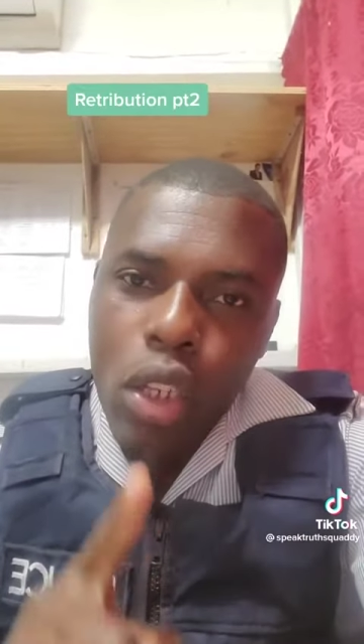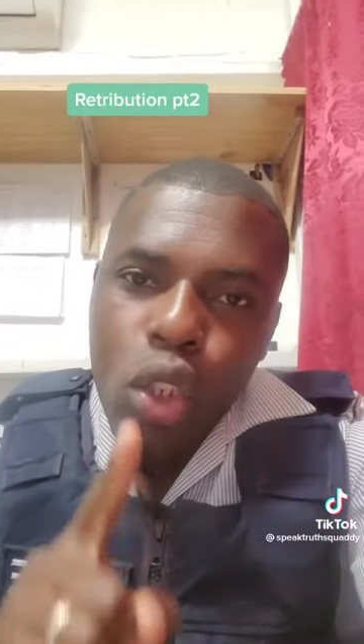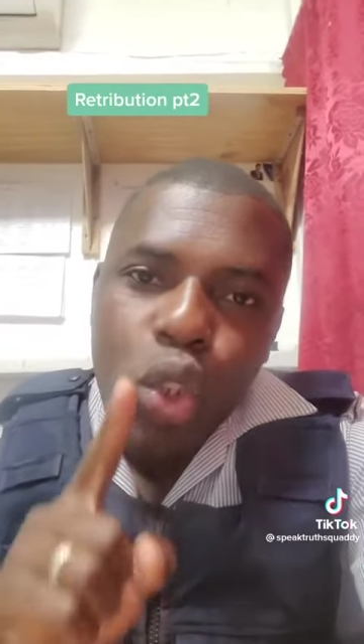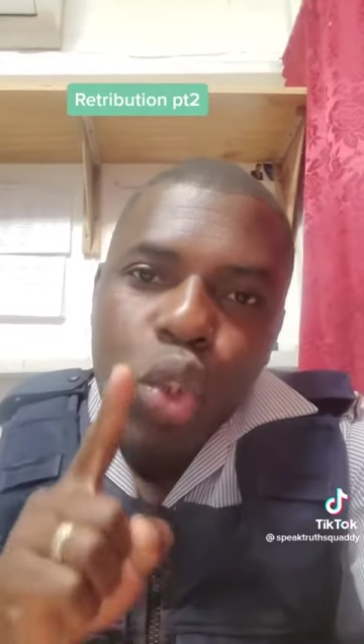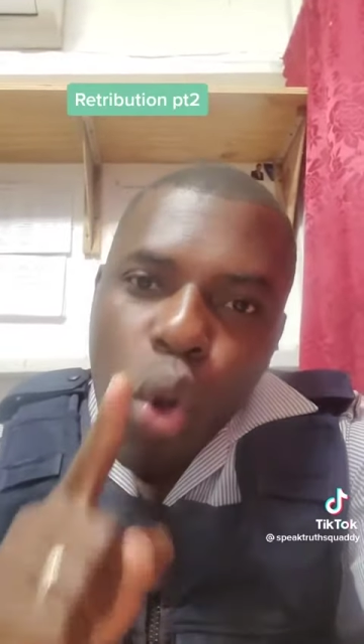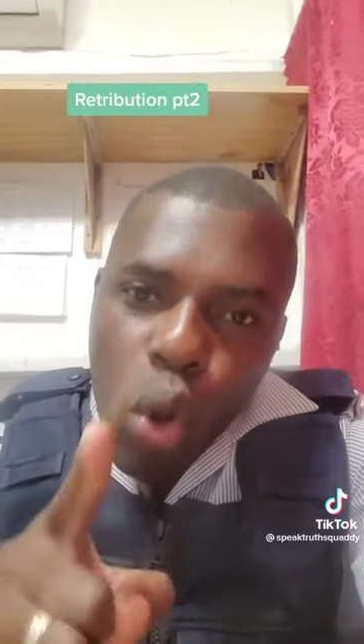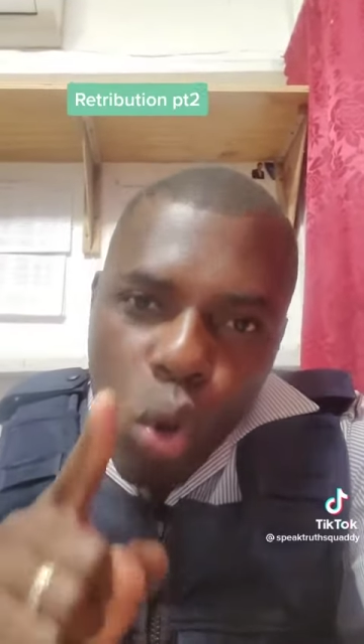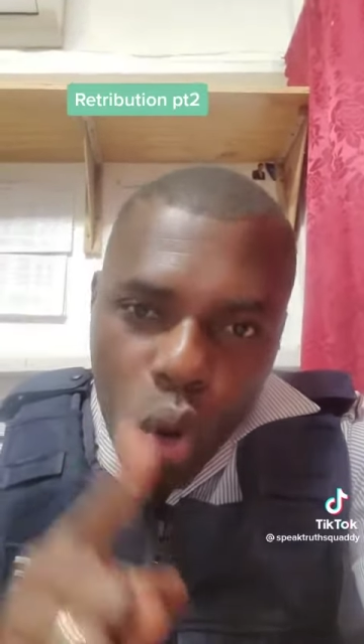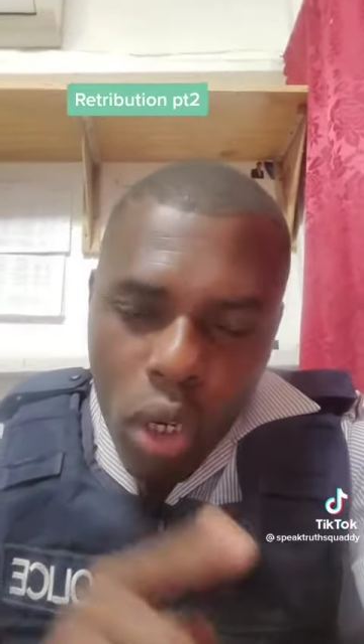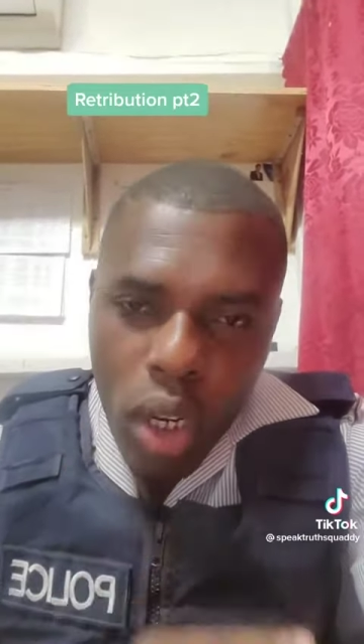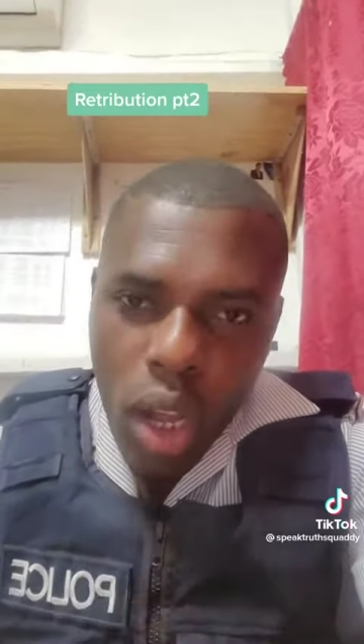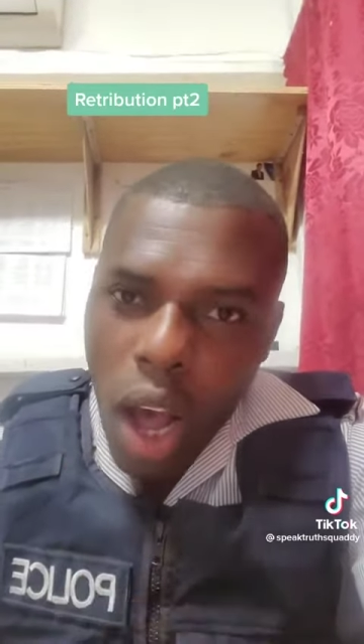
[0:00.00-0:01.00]
Do
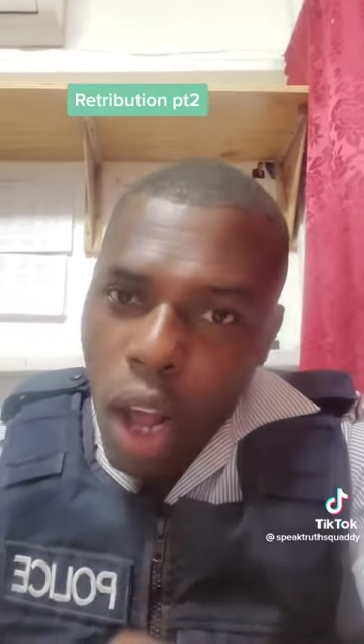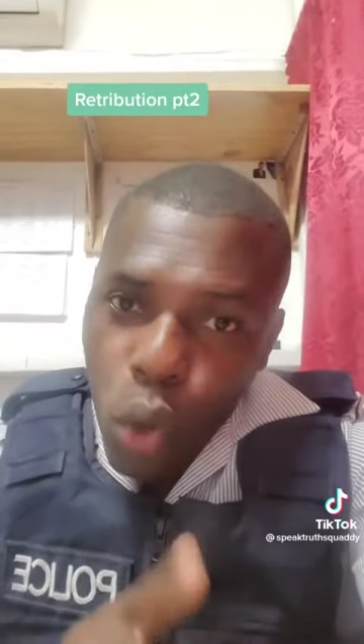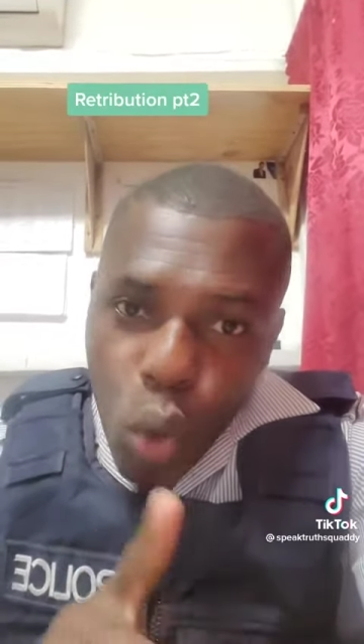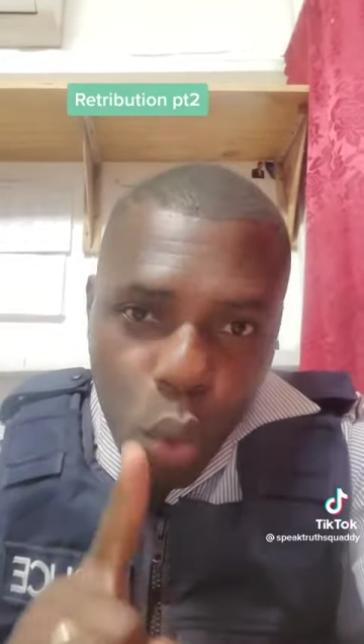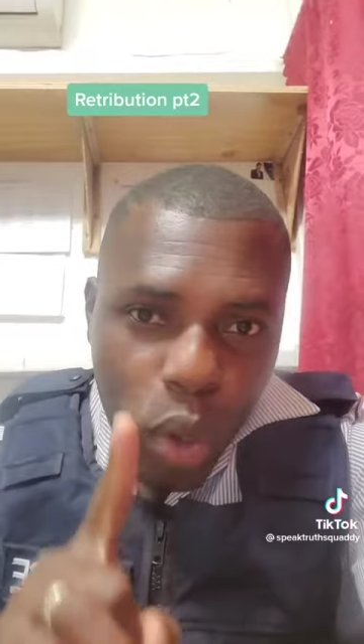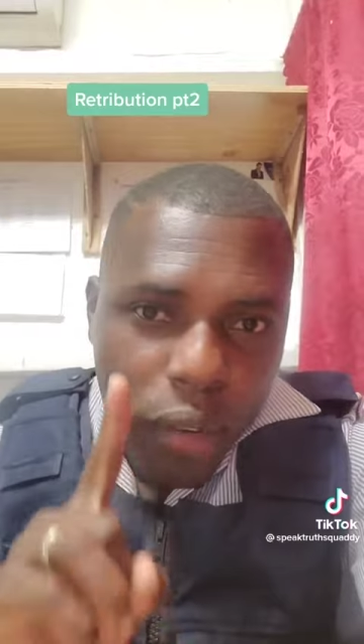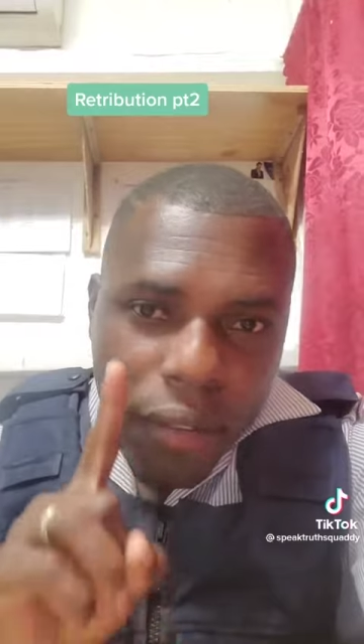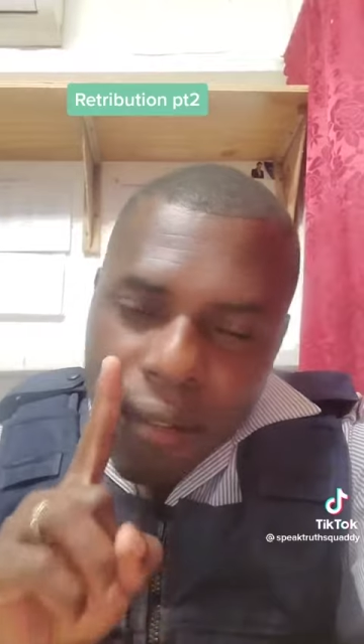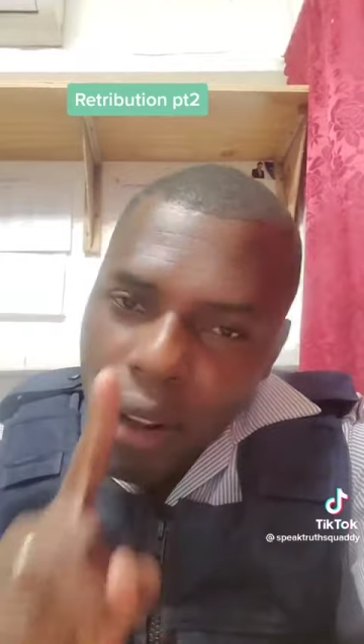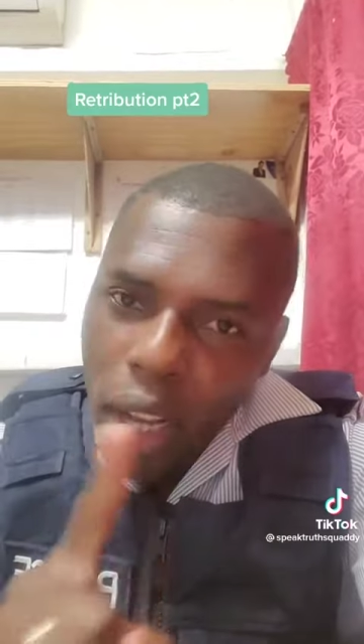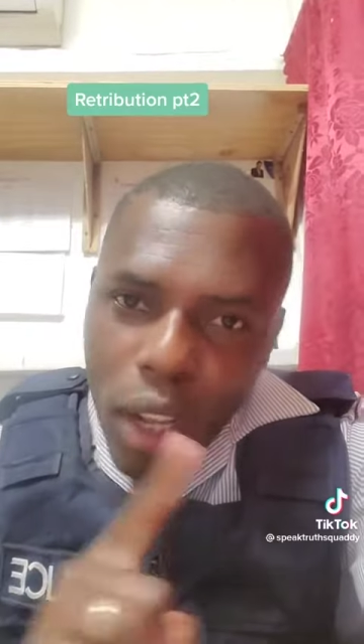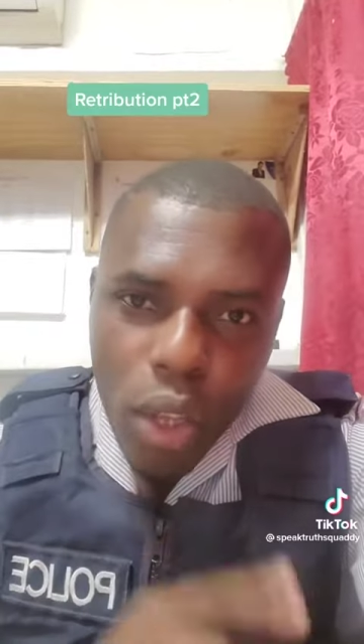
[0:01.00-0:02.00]
good and good will
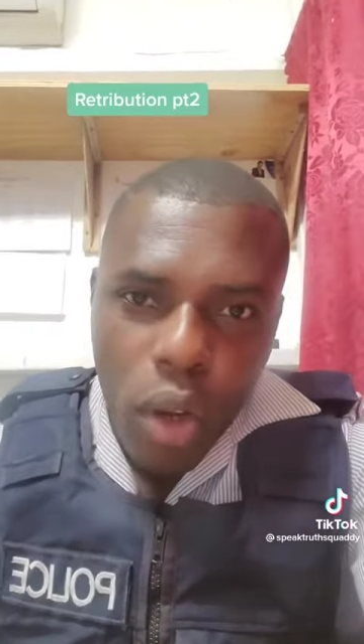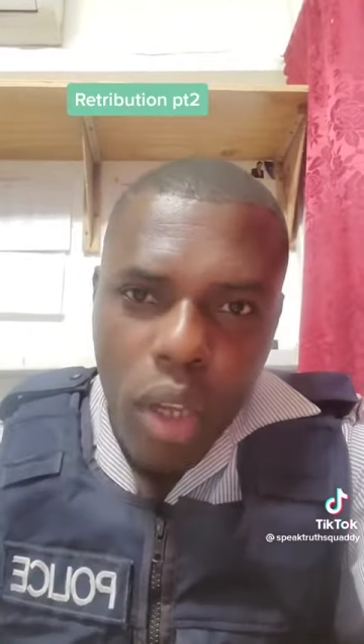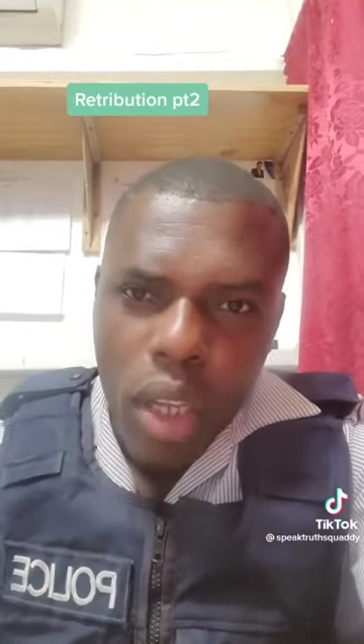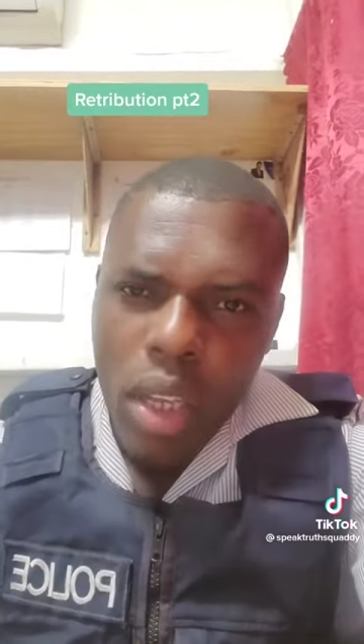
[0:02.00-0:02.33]
follow you